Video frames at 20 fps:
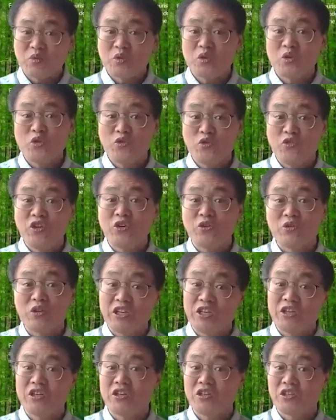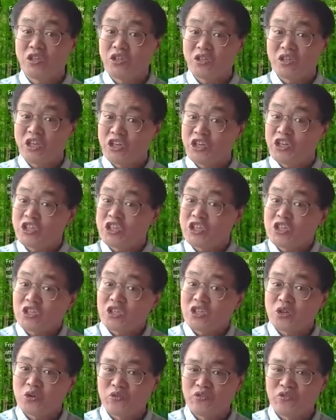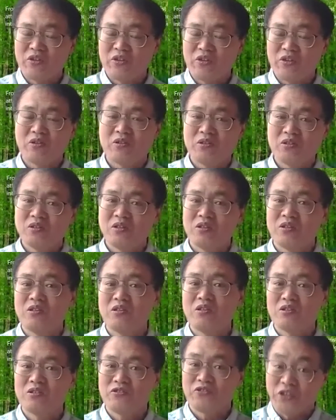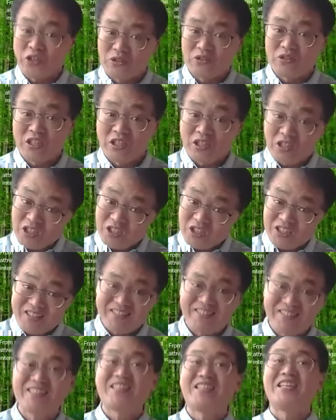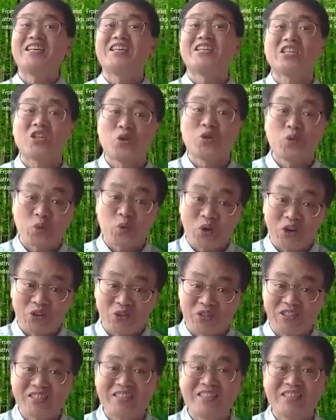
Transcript: view, in a digital field, in the digital world.